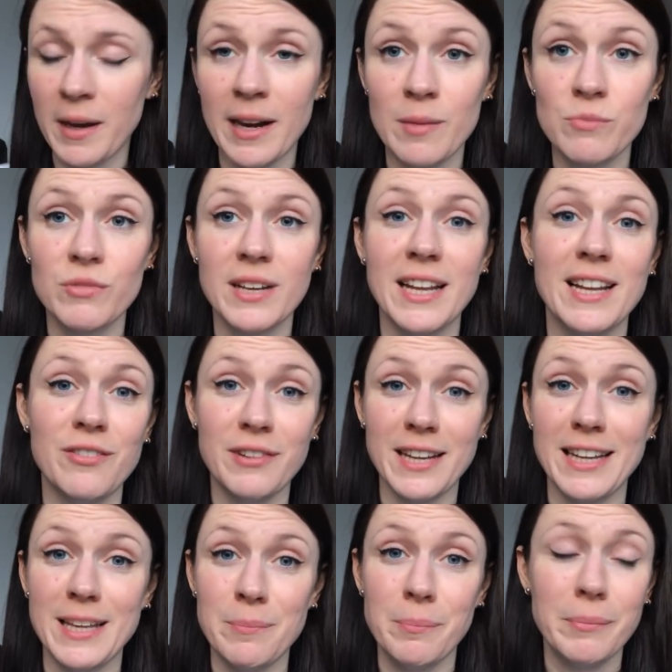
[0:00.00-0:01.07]
and I'm really,
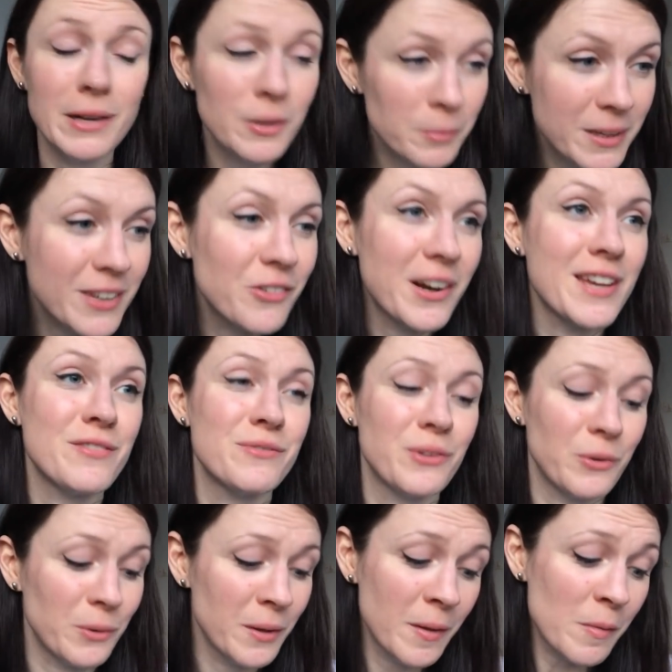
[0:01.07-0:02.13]
really blooming
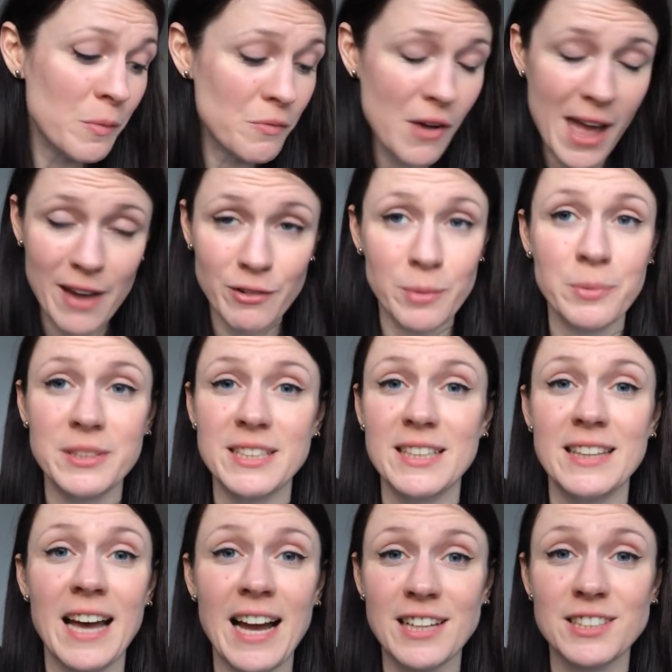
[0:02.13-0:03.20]
grateful for everybody
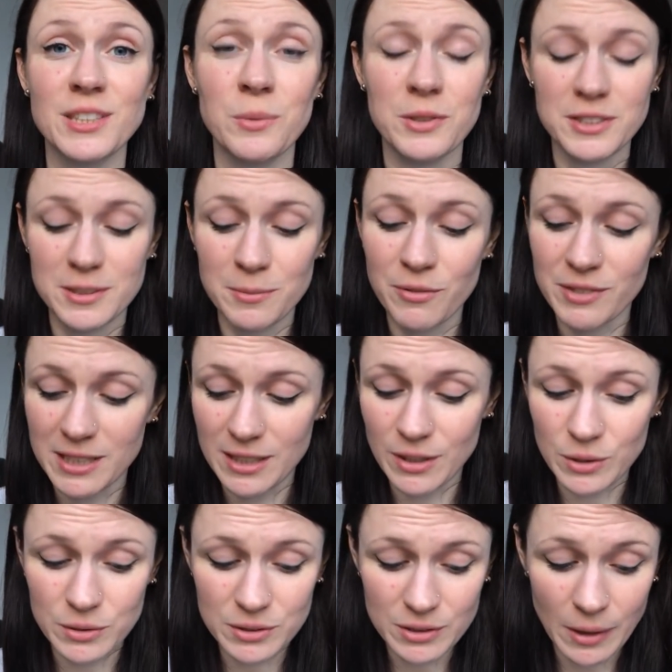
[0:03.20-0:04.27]
that actually watches my
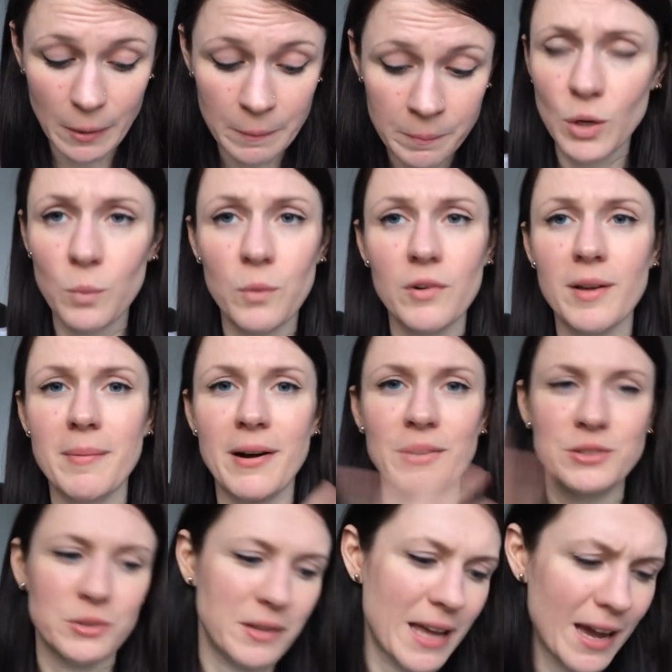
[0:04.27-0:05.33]
videos. So don't worry
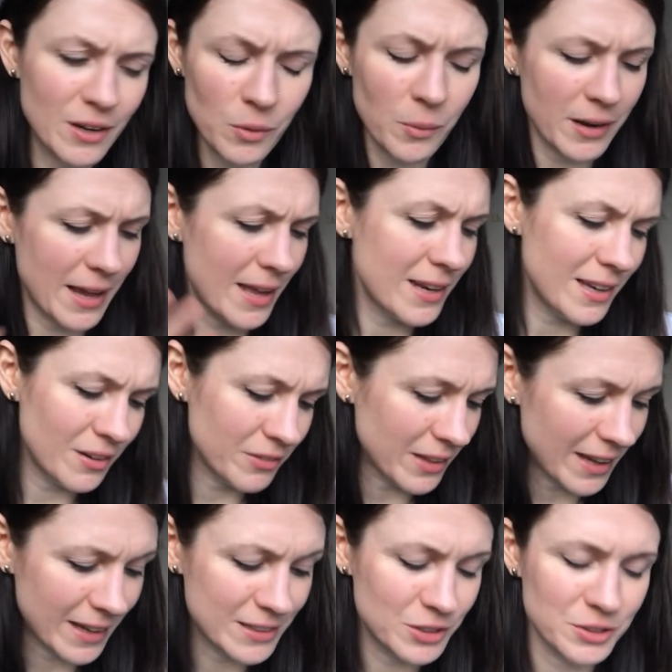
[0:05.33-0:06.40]
about doing, I don't want any of
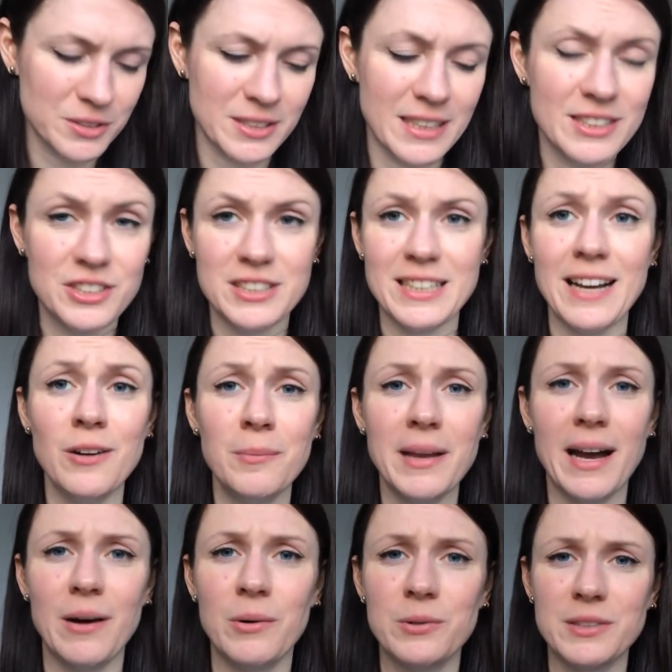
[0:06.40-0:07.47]
that, just literally tell me
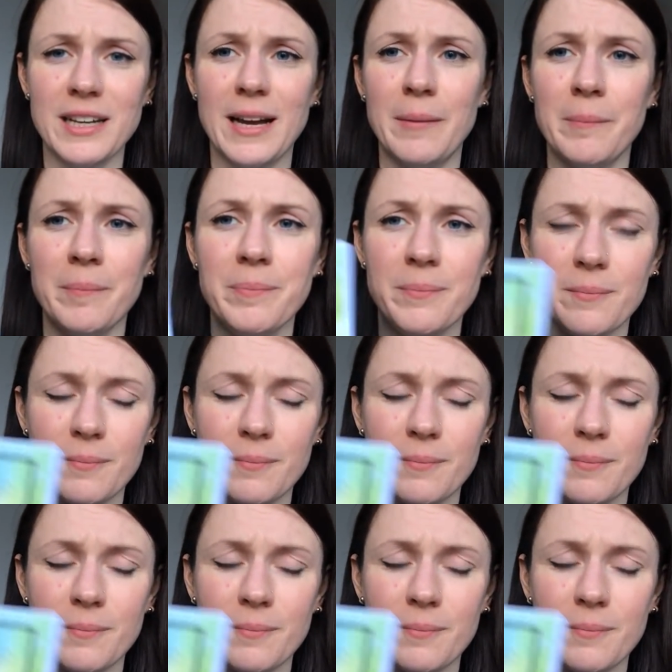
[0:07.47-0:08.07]
how old I am